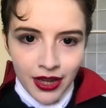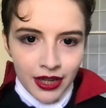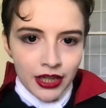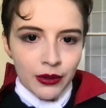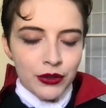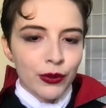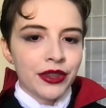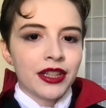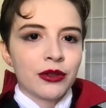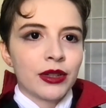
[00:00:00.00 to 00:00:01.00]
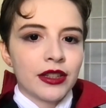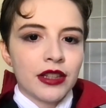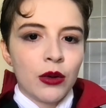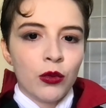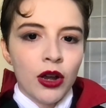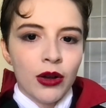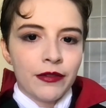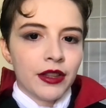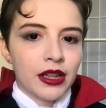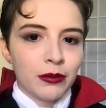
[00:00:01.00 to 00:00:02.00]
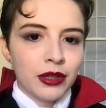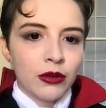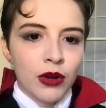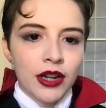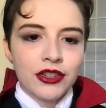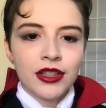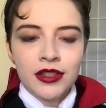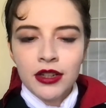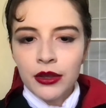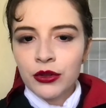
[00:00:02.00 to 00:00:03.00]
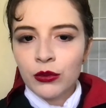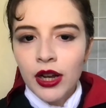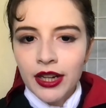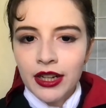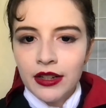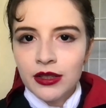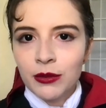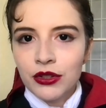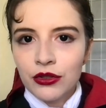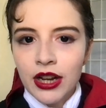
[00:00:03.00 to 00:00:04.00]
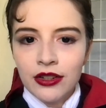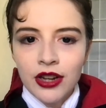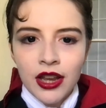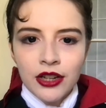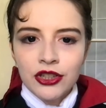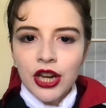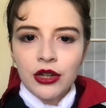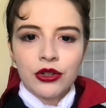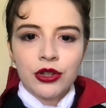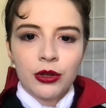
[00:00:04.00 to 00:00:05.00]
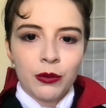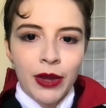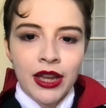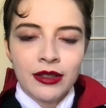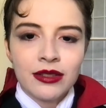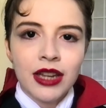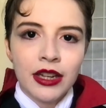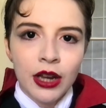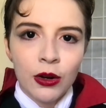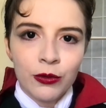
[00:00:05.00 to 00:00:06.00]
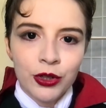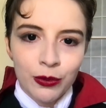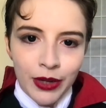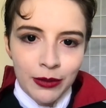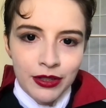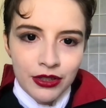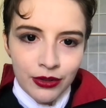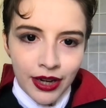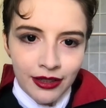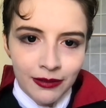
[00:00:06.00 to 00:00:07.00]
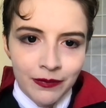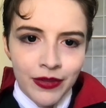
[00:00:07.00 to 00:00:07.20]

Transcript: You know, it's one thing to really say, whoa, I feel like I'm being watched. It's another to walk in on some strange checker-shirted man standing over your baby's cradle.